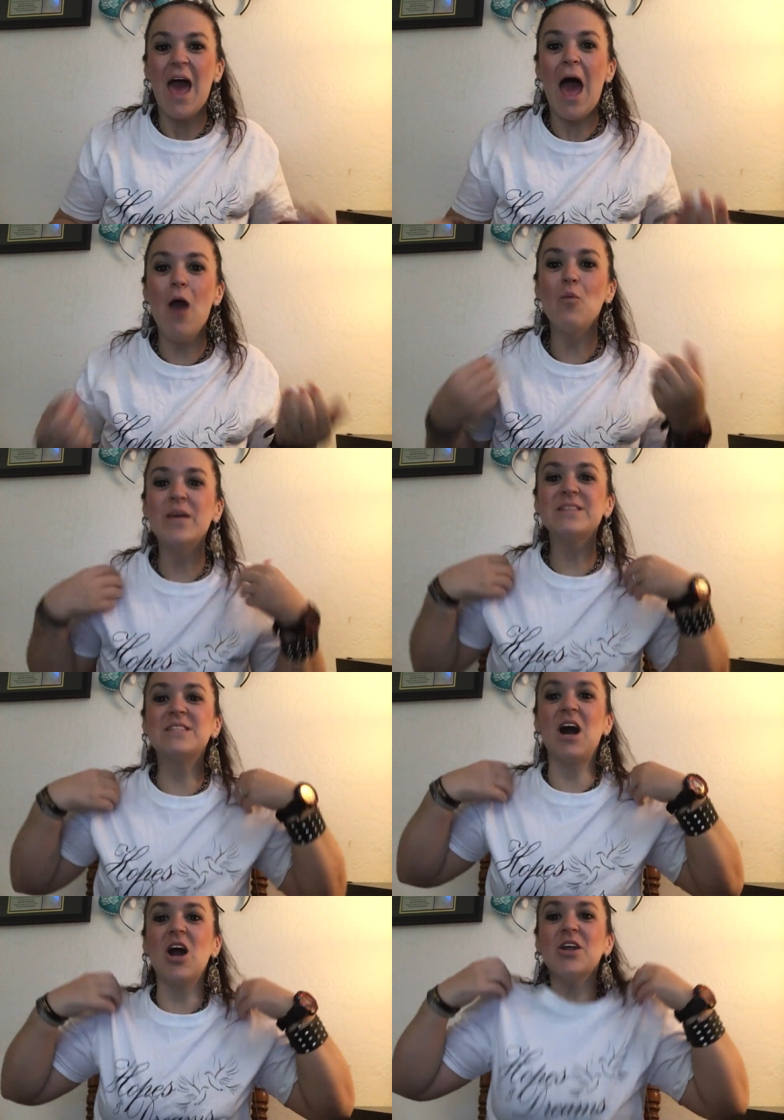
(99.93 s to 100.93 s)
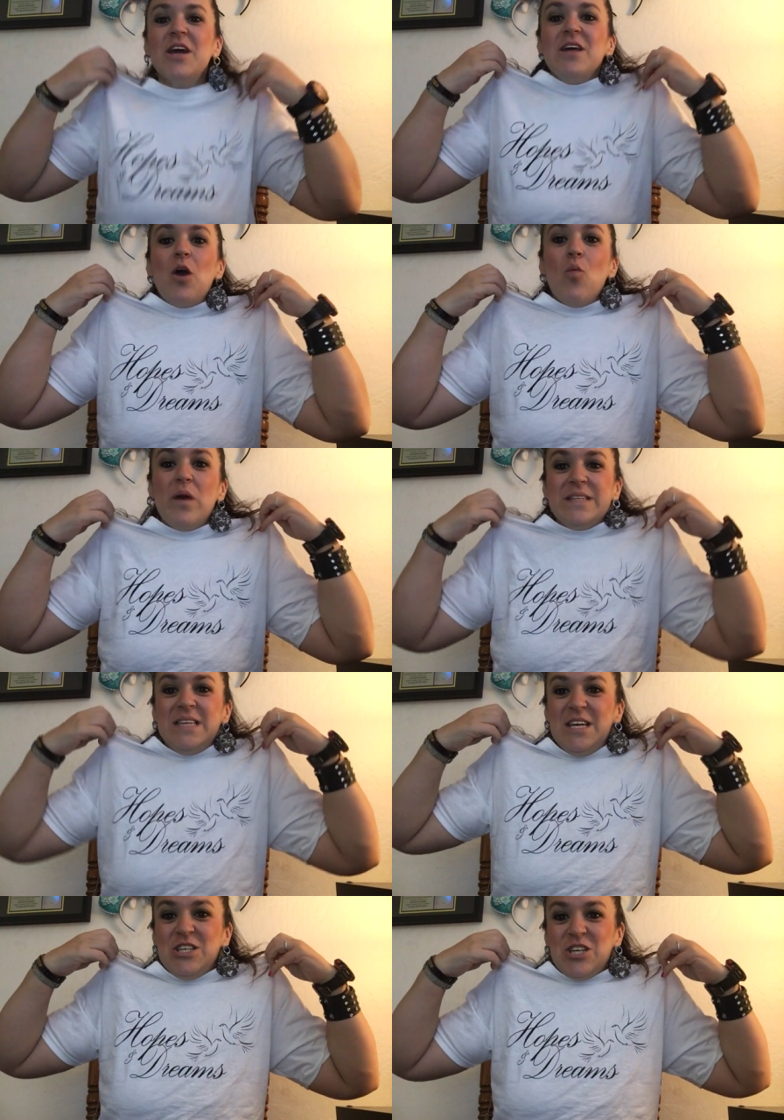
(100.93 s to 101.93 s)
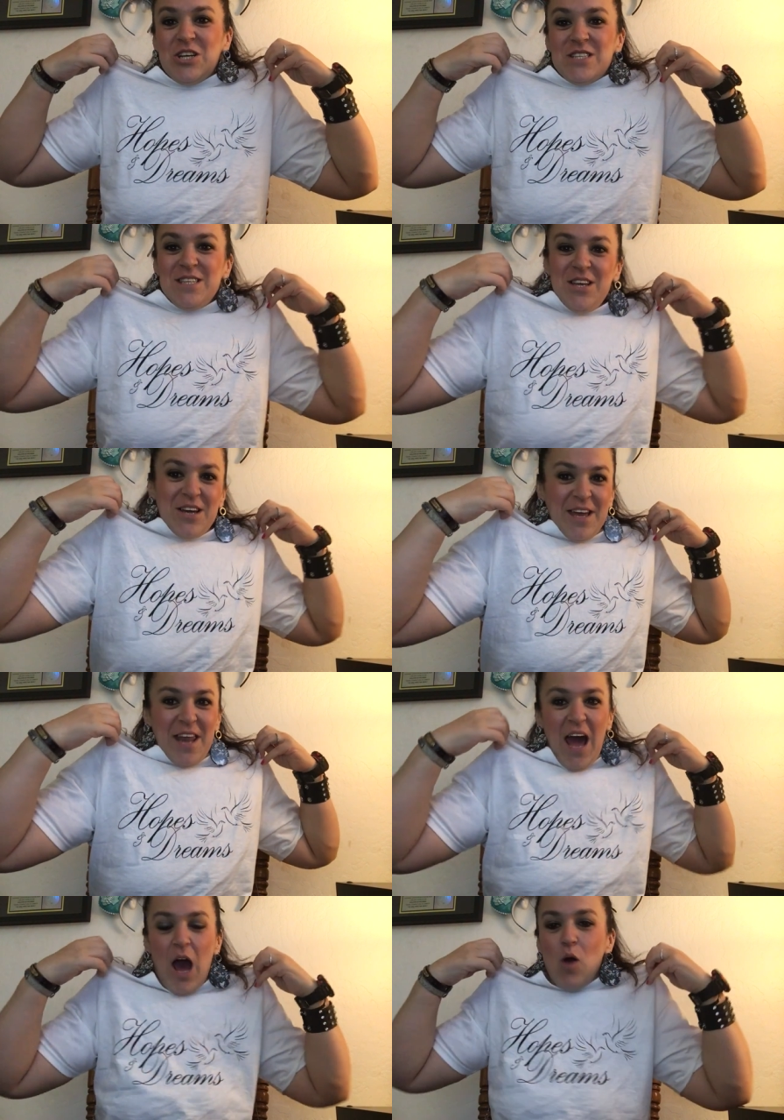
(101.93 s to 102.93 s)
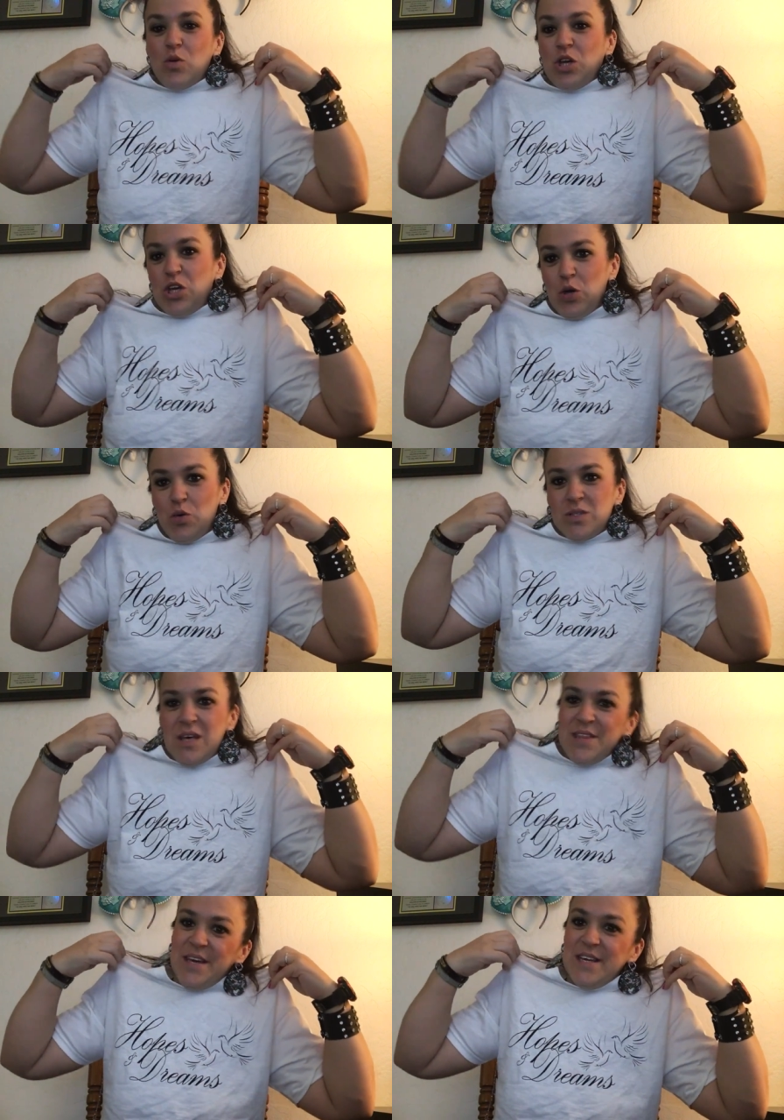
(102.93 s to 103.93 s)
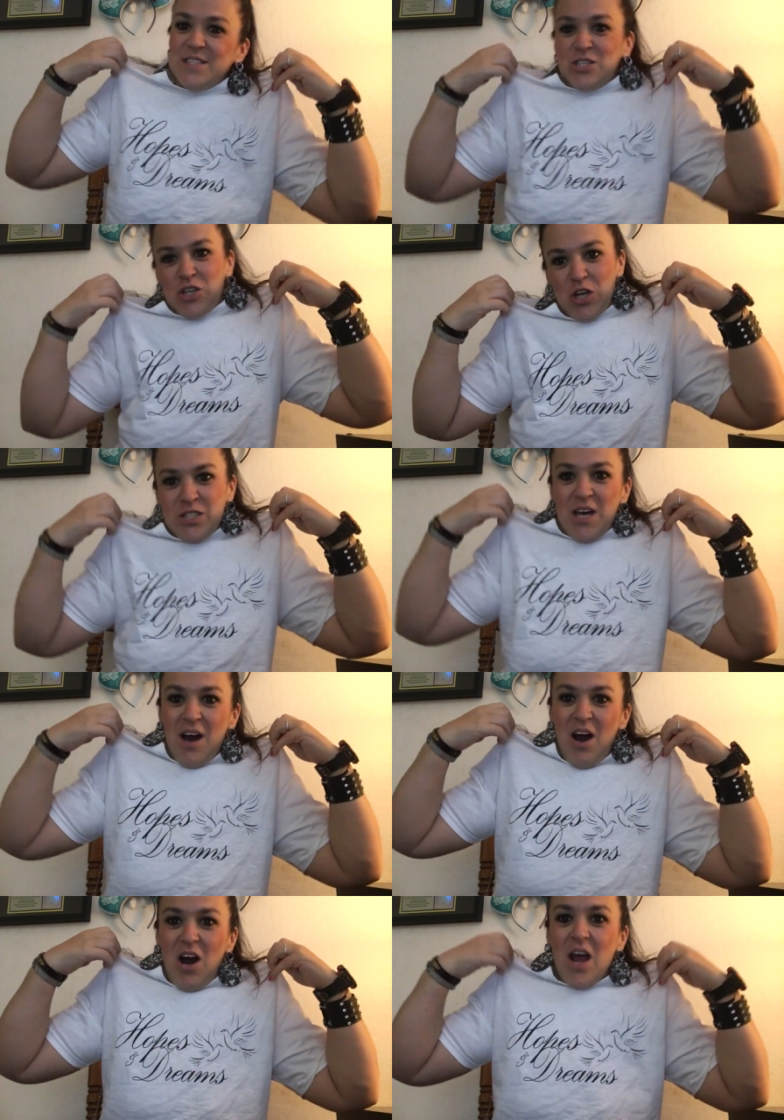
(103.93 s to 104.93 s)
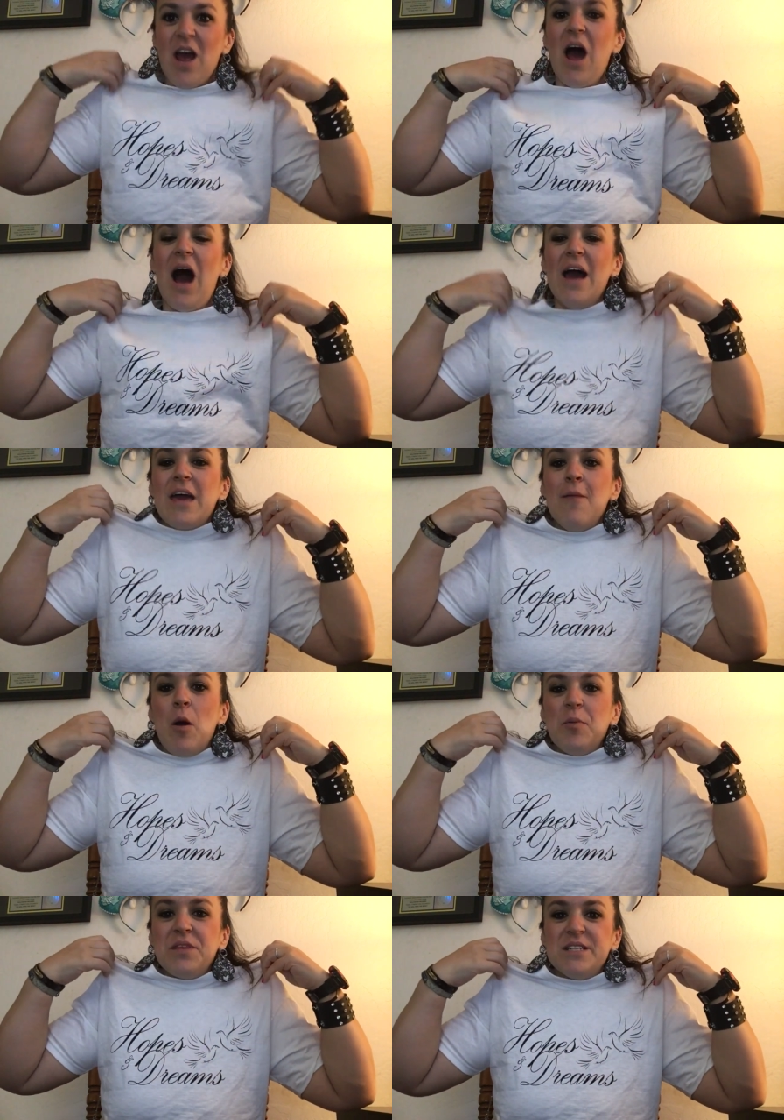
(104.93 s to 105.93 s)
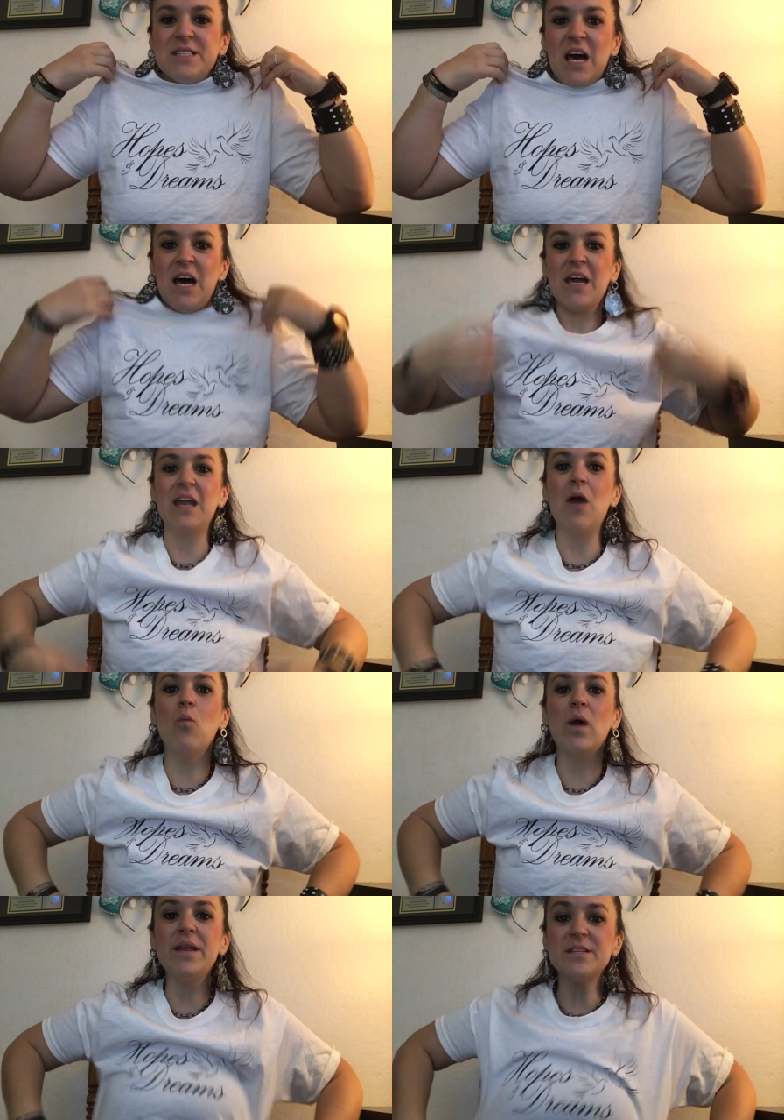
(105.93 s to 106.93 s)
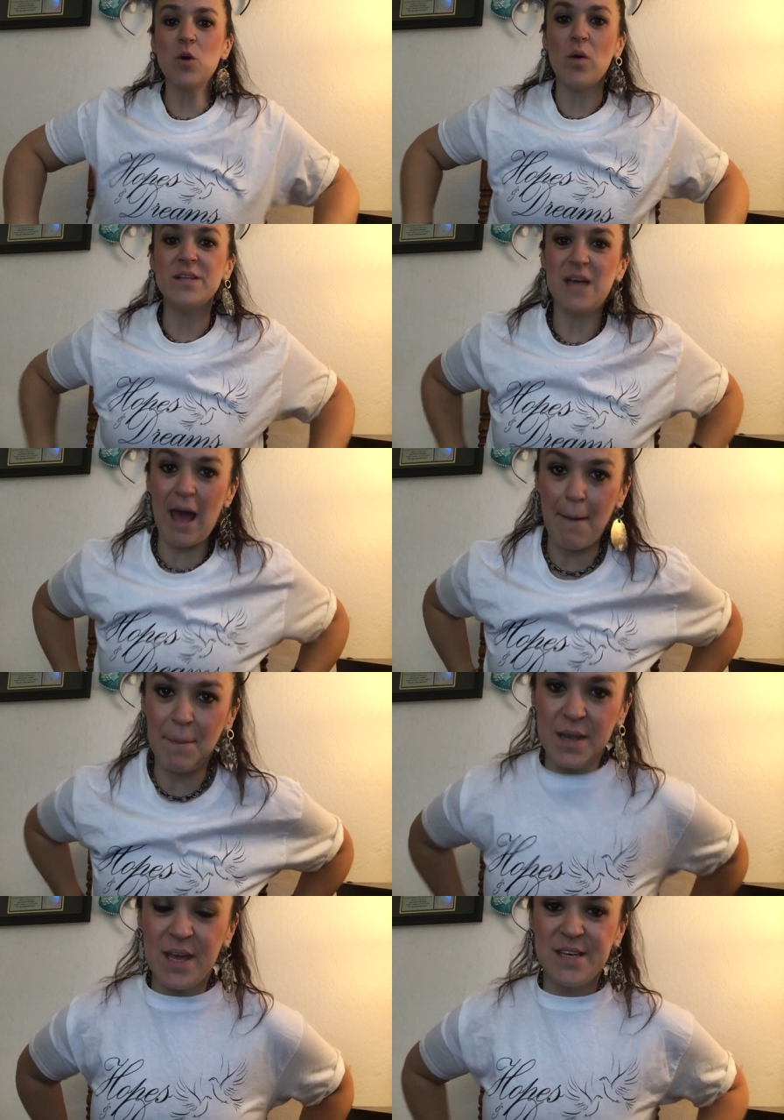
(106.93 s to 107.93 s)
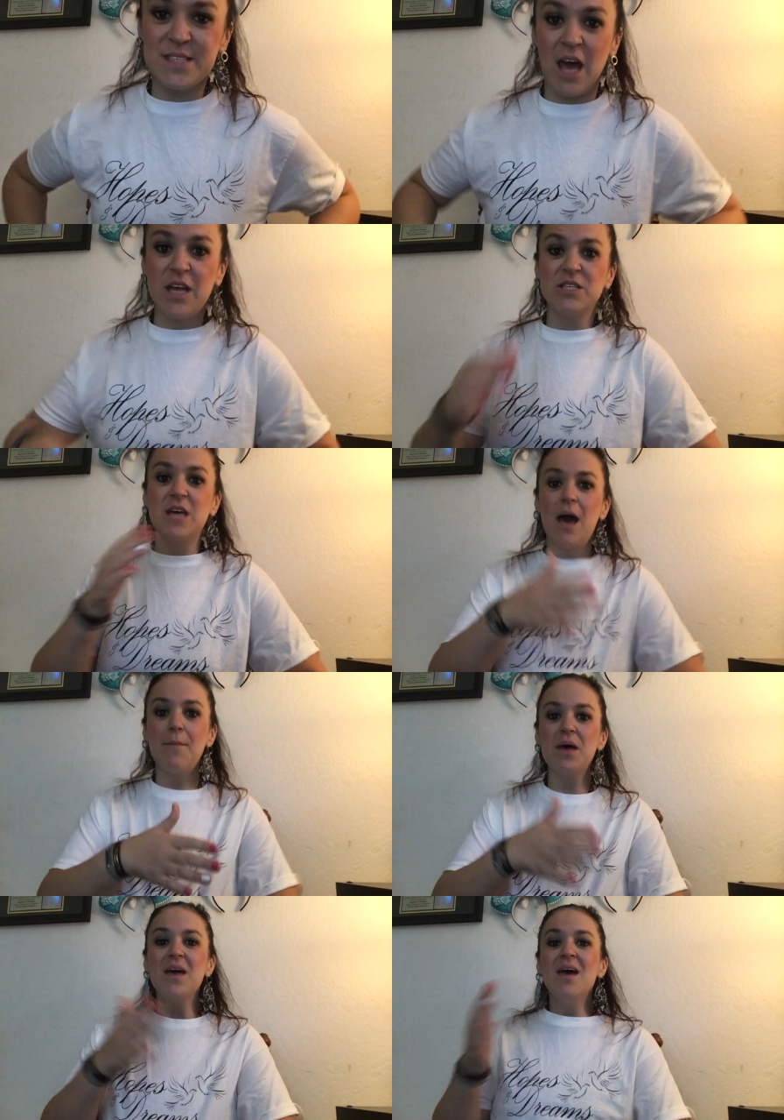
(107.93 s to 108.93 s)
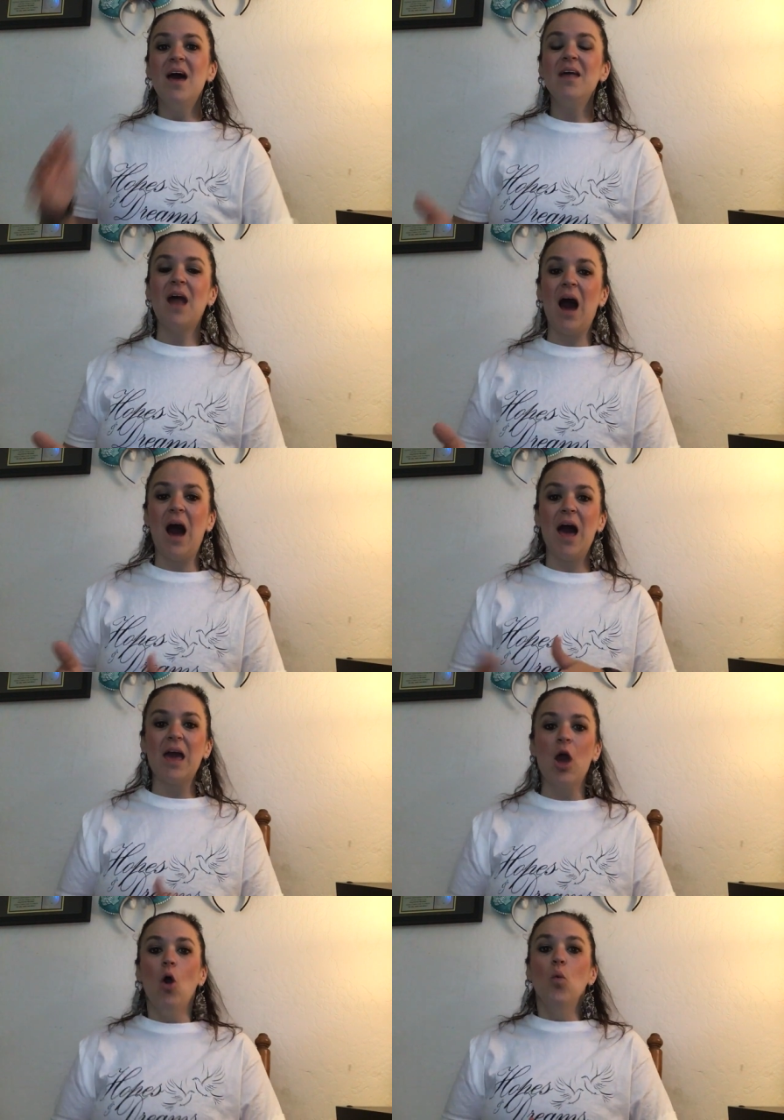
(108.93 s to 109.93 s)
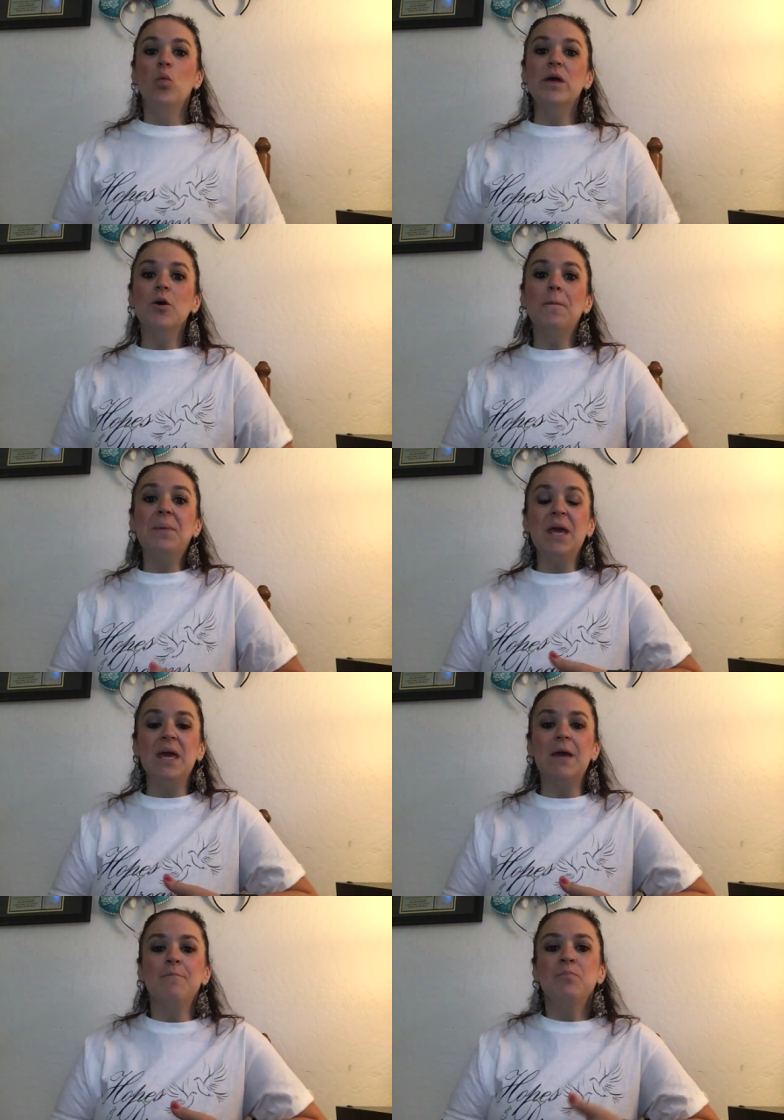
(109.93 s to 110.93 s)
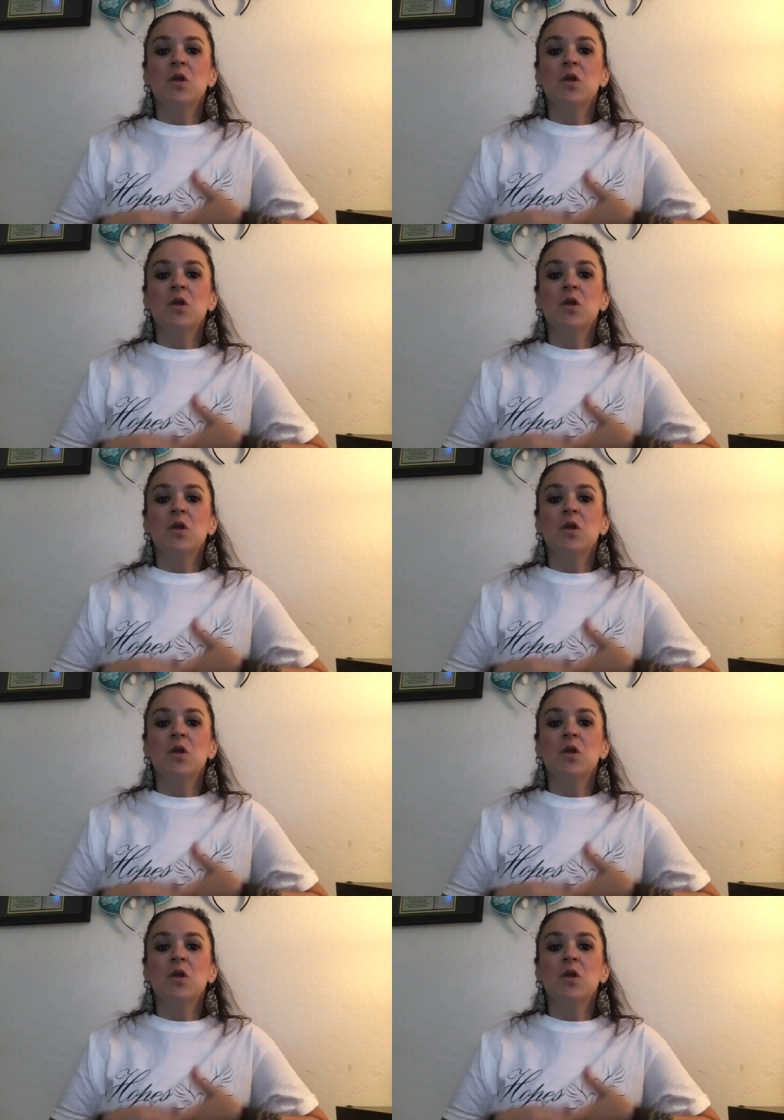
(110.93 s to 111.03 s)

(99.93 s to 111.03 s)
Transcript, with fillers: And we started with t-shirts. Look at how cute these shirts are. I came up with the design and what is going to happen is that Deb and I will be